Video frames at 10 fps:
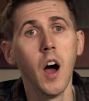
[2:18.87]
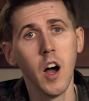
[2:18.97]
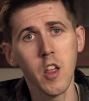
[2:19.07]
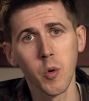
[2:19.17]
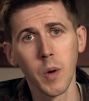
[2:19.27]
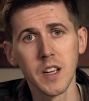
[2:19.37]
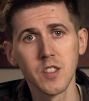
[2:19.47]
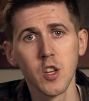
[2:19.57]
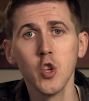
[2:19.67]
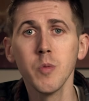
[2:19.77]

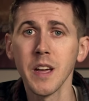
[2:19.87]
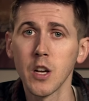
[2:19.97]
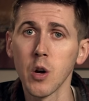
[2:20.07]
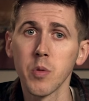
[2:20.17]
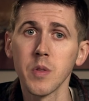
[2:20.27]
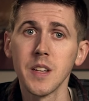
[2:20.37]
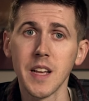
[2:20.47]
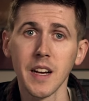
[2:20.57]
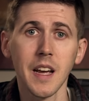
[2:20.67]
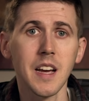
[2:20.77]
Otherwise, you may go through the
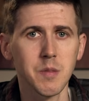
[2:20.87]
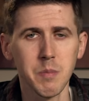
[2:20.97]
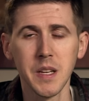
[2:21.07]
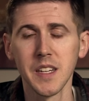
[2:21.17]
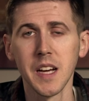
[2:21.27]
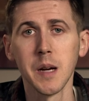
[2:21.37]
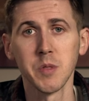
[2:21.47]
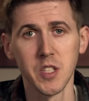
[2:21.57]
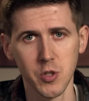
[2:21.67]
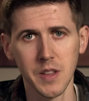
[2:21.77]
deck as many times
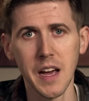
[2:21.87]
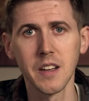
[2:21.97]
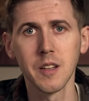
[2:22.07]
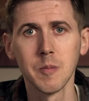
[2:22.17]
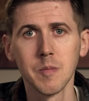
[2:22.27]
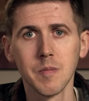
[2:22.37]
as you like.